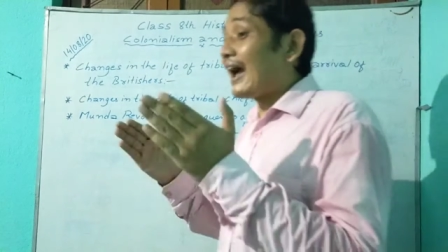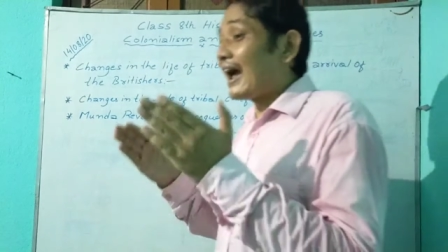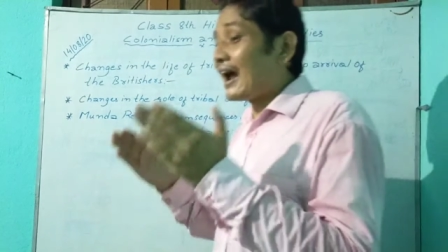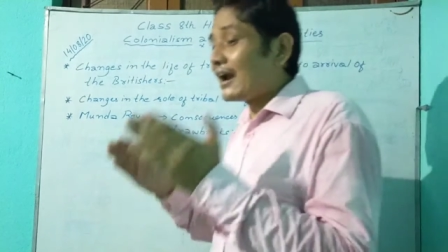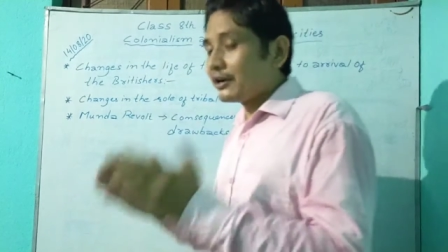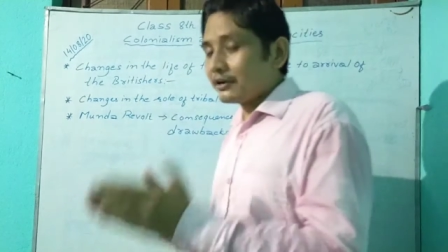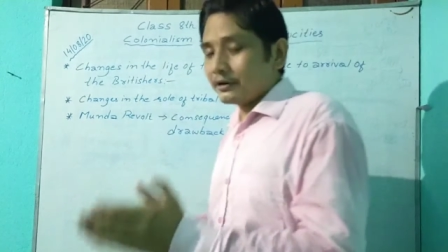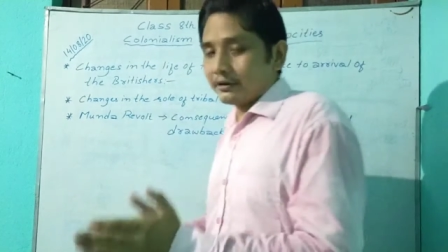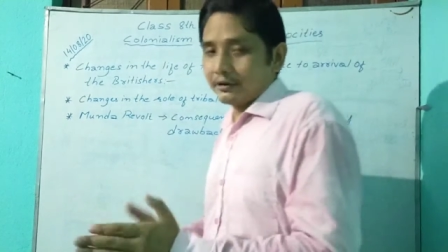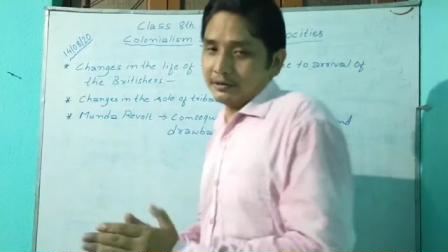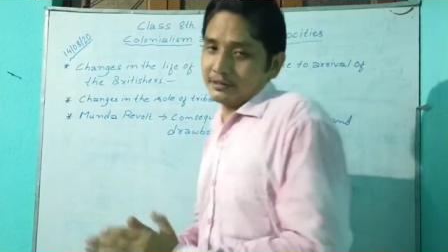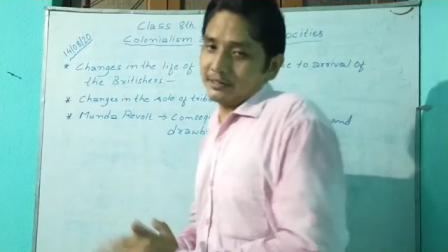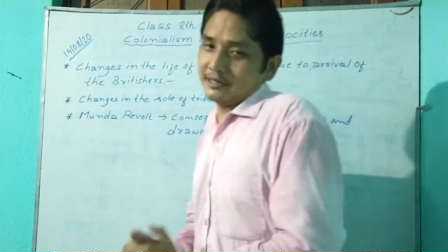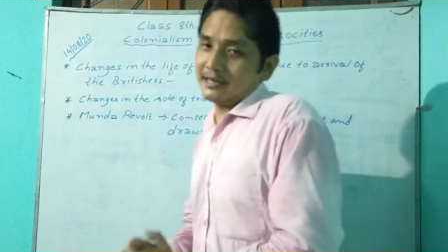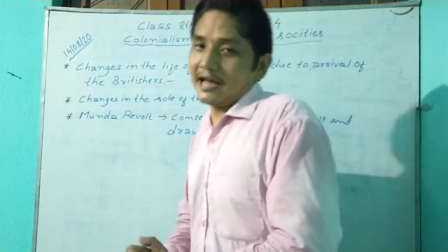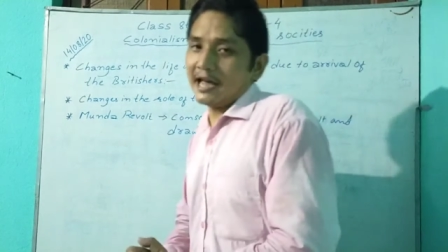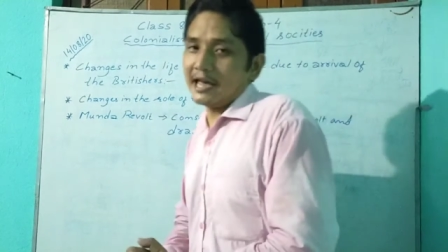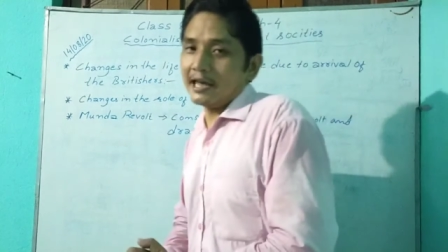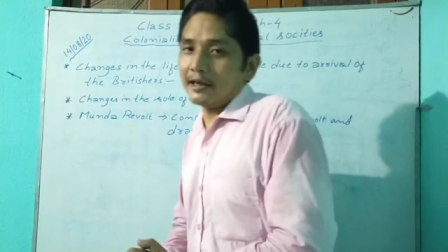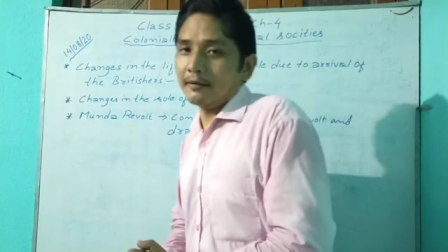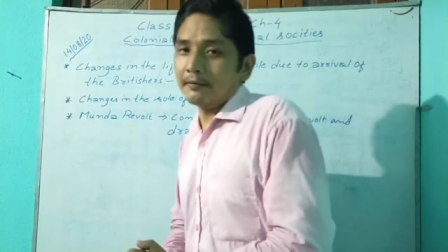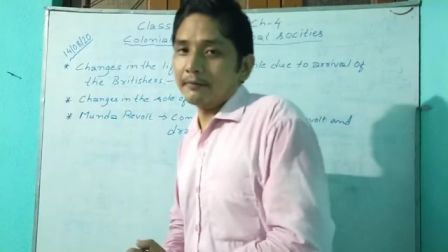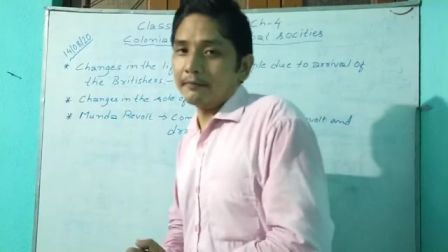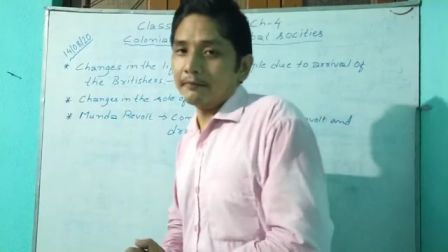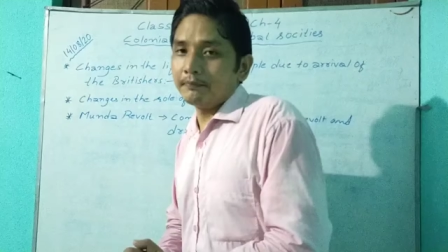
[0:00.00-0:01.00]
at a
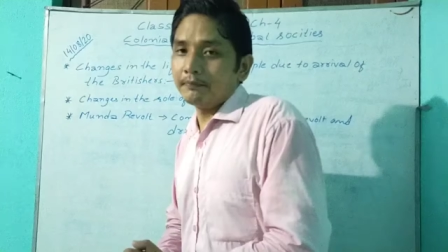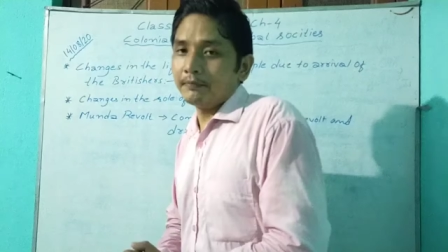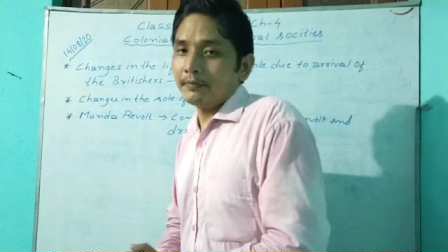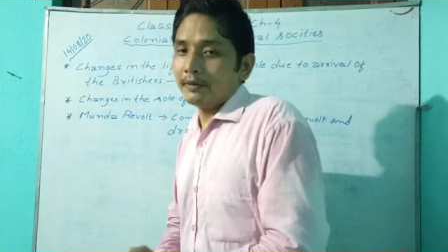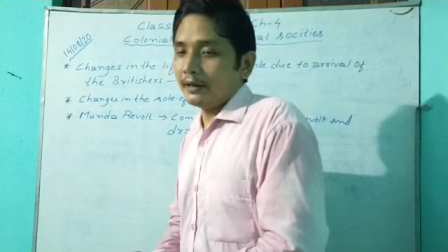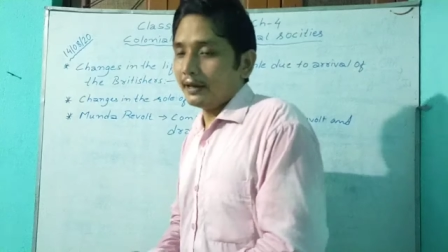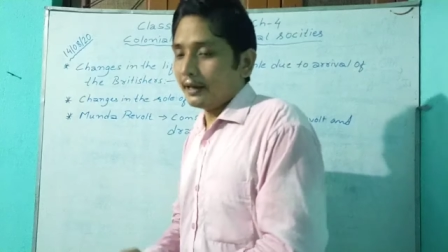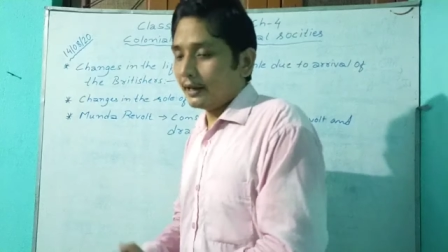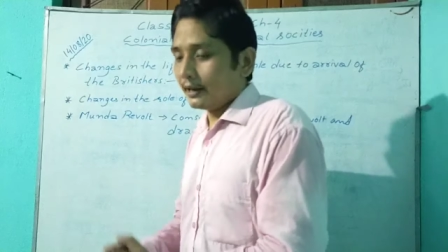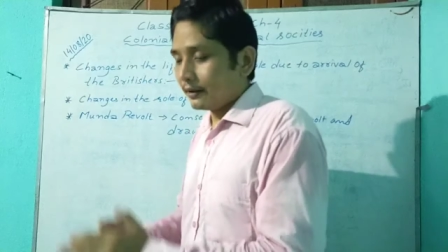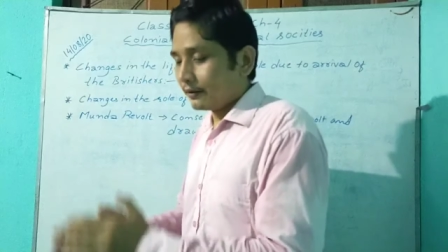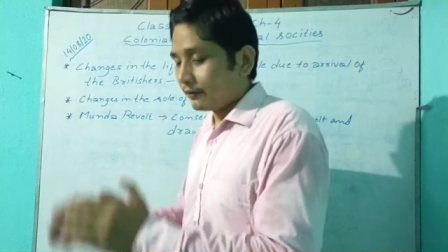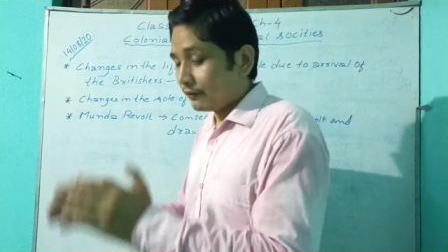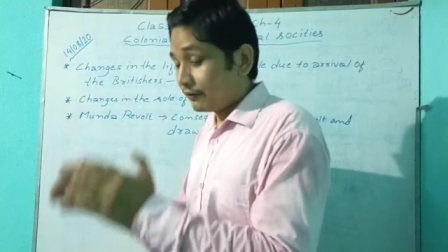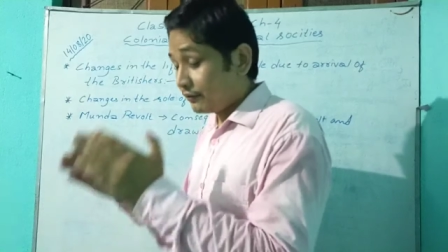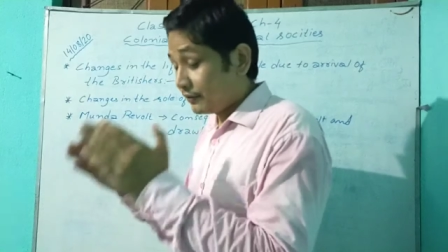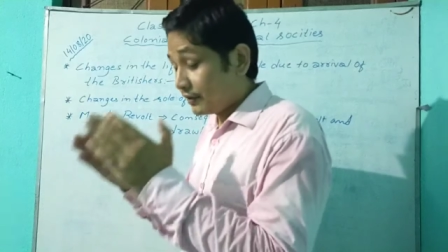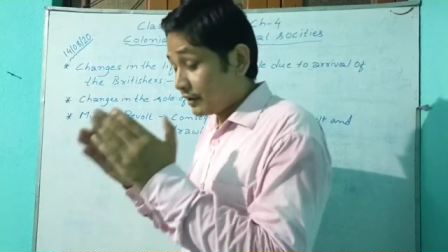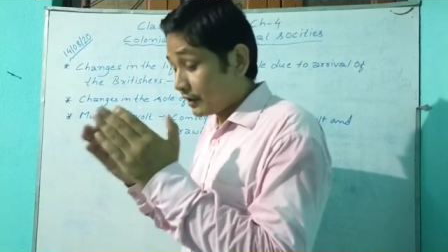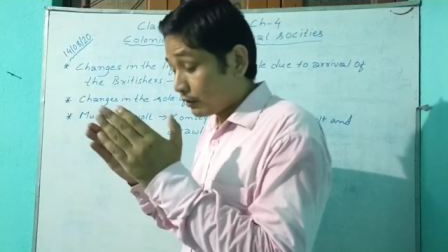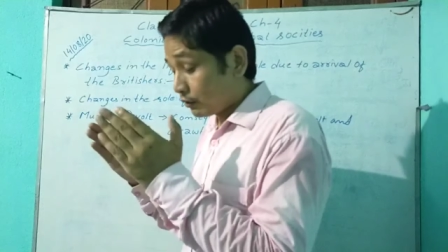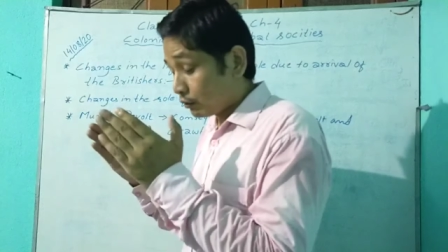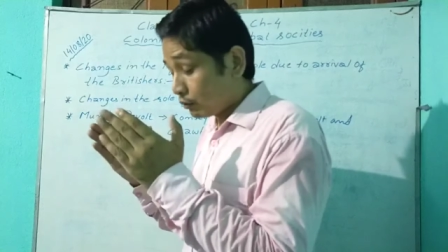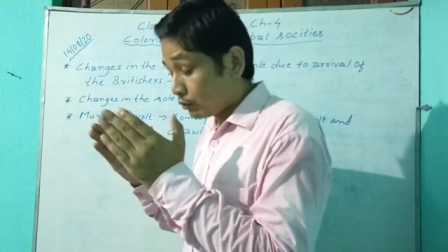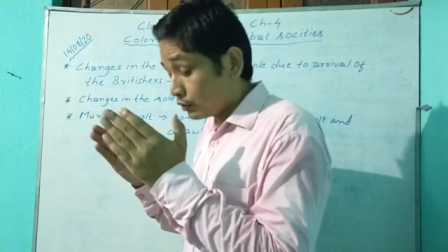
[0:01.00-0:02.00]
time, and
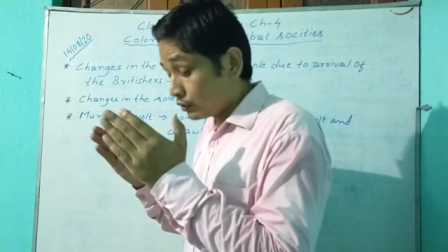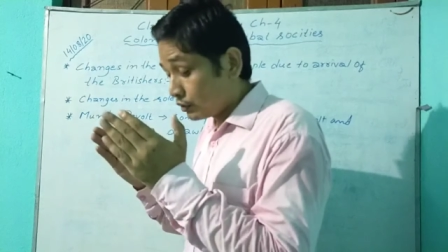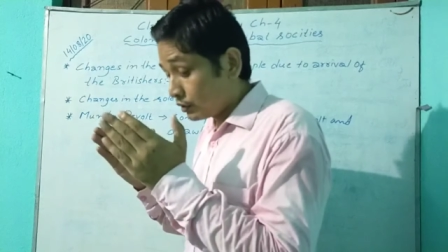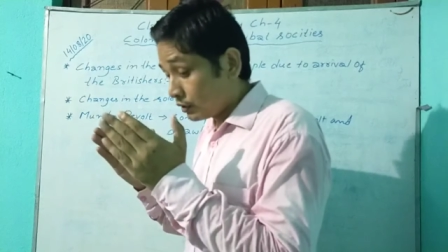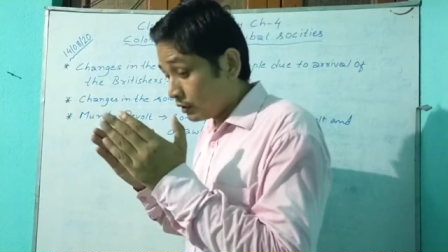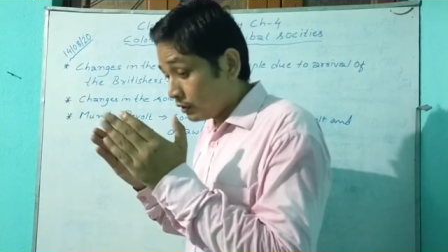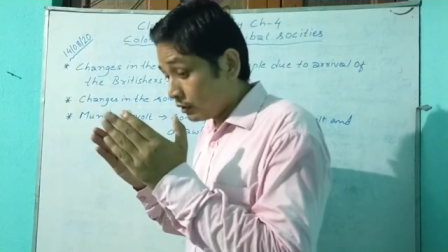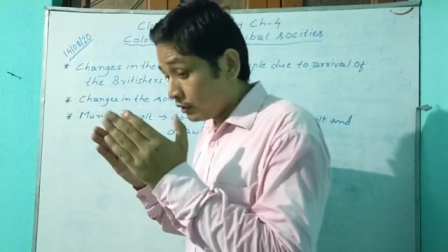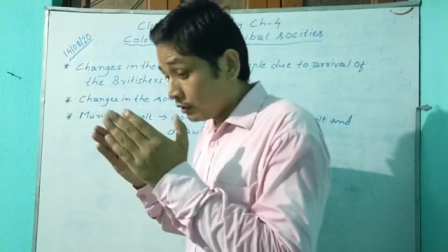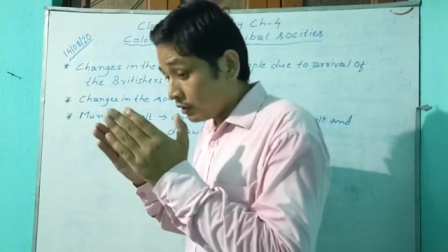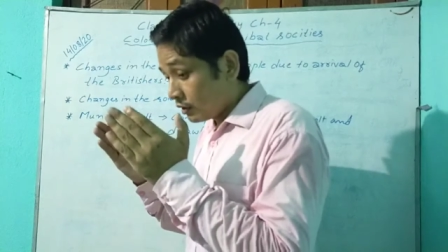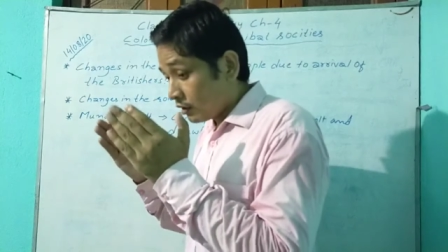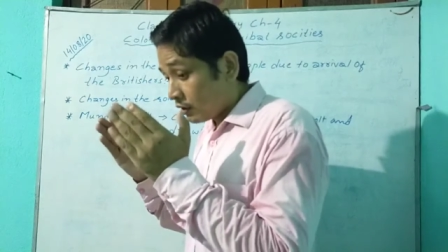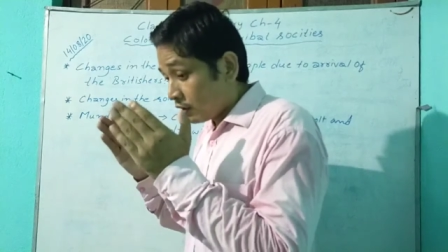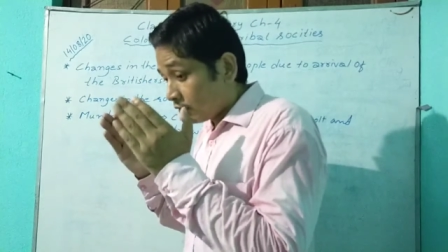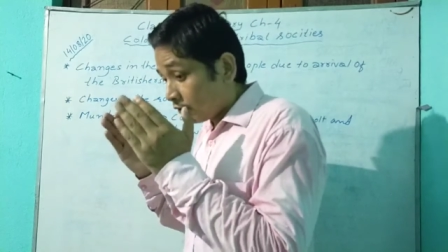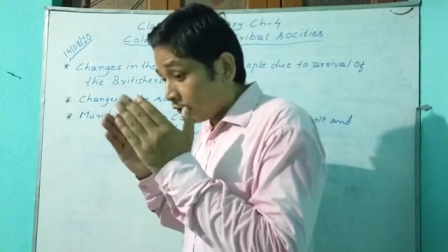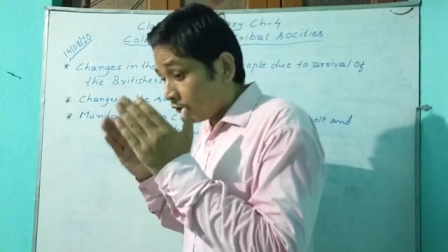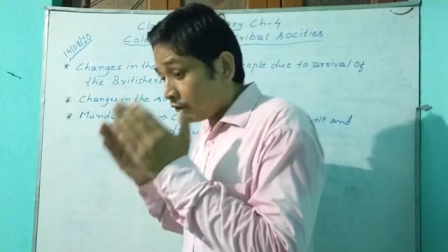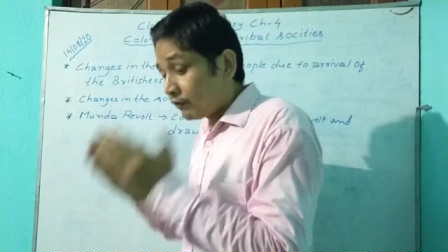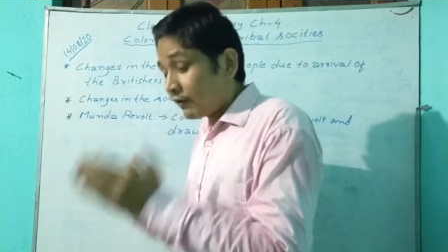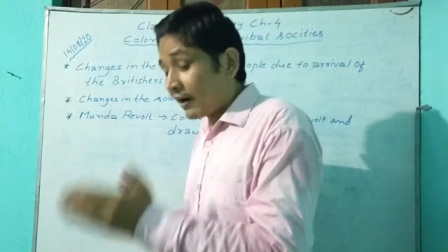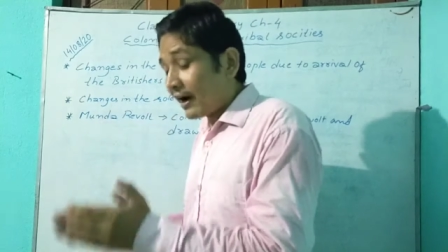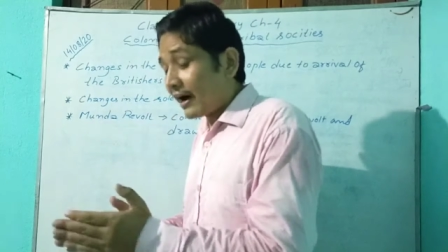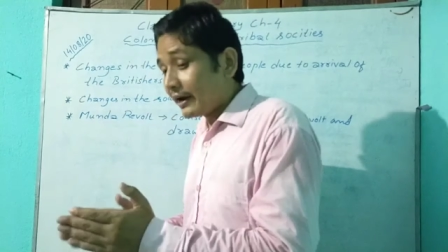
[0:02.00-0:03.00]
they couldn't
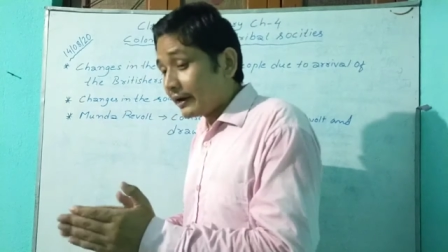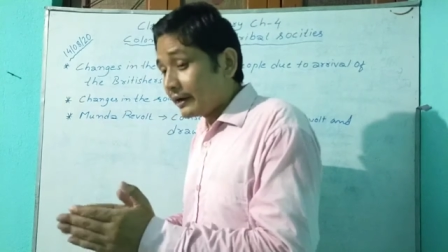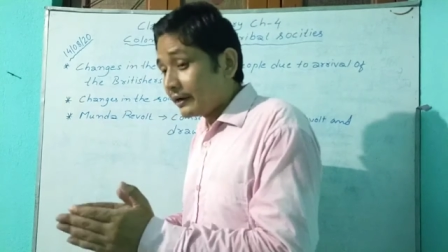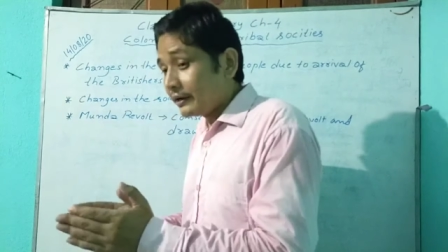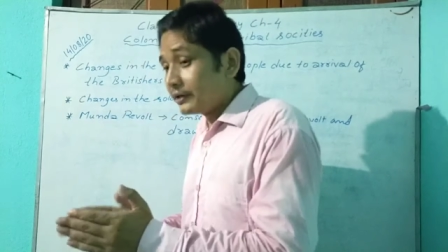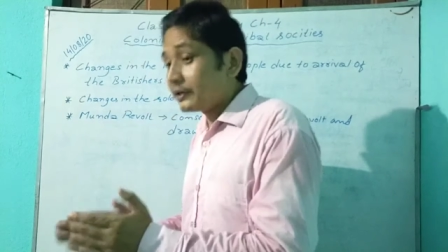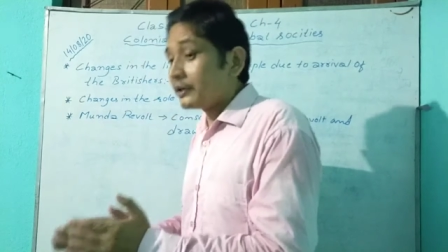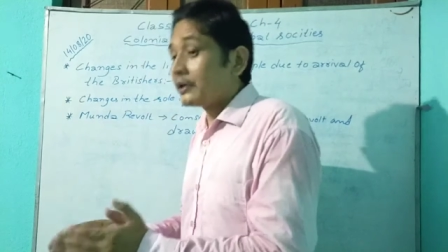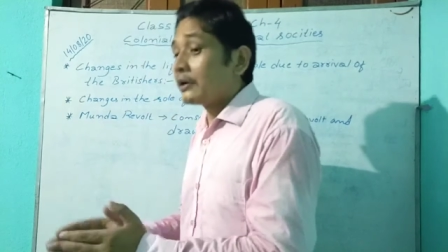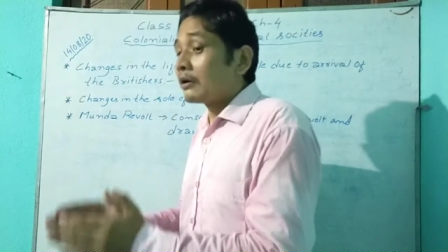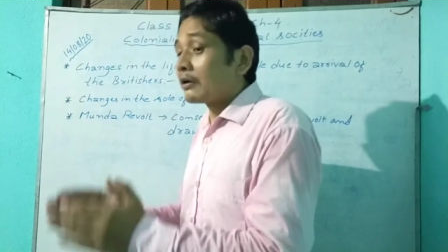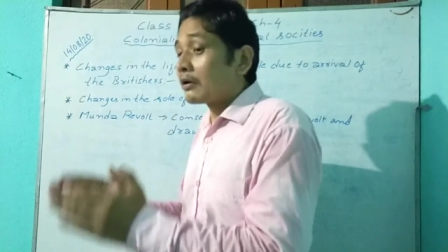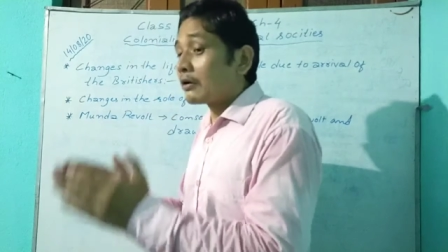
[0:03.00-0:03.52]
fight